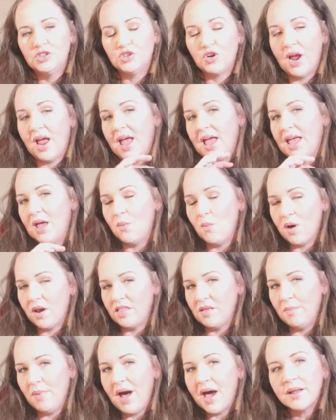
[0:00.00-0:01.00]
tray and one
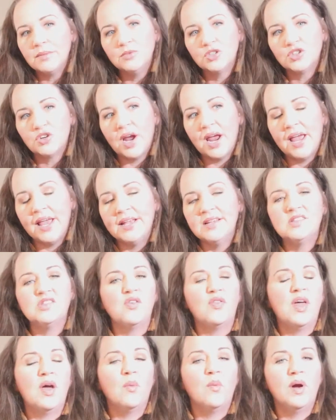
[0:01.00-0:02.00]
on the bottom tray
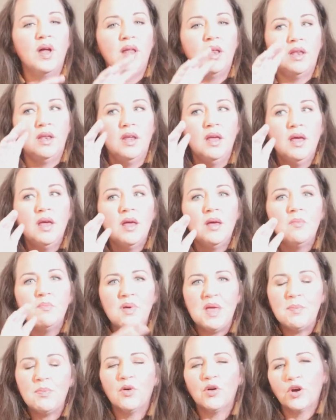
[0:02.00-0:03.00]
so that when
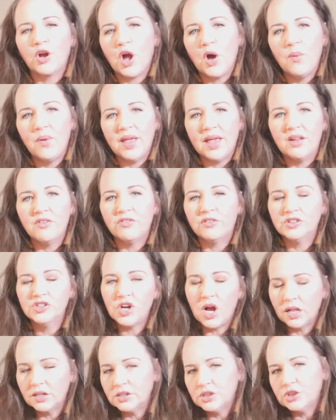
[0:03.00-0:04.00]
people are going in for
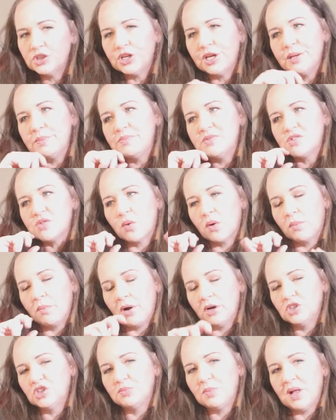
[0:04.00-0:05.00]
chocolate chips or
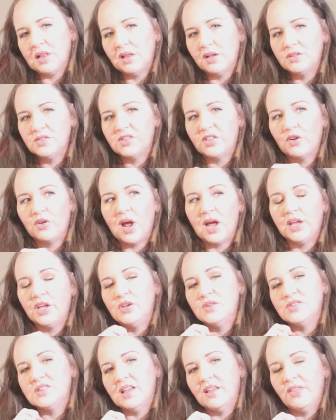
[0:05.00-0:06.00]
marshmallows, they're not
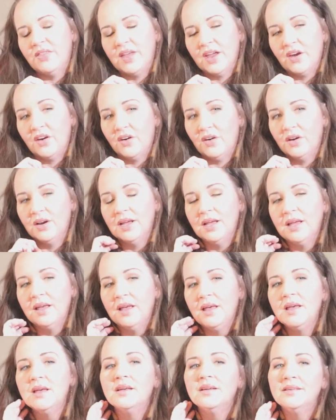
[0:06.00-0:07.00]
using their
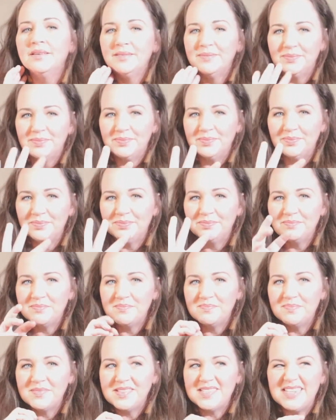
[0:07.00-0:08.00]

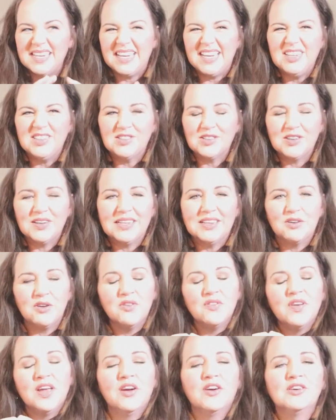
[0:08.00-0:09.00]
sticky, dirty
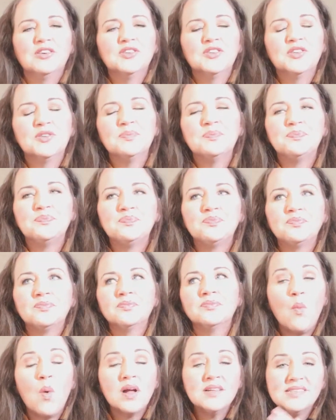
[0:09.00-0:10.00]
little fingers.
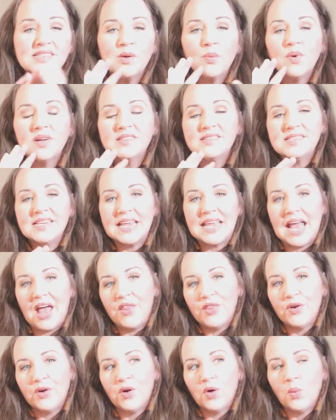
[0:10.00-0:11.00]
Once it was
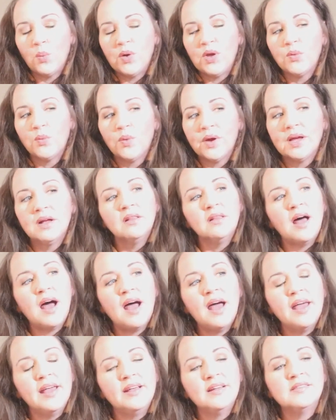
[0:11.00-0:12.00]
together, we
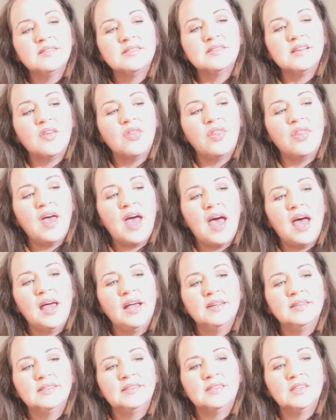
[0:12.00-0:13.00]
realized
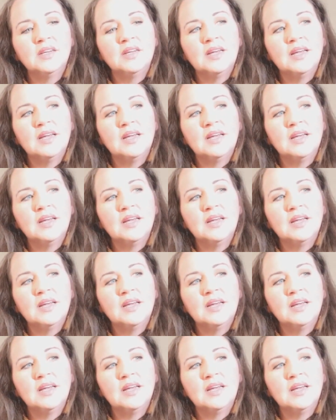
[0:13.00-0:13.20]
that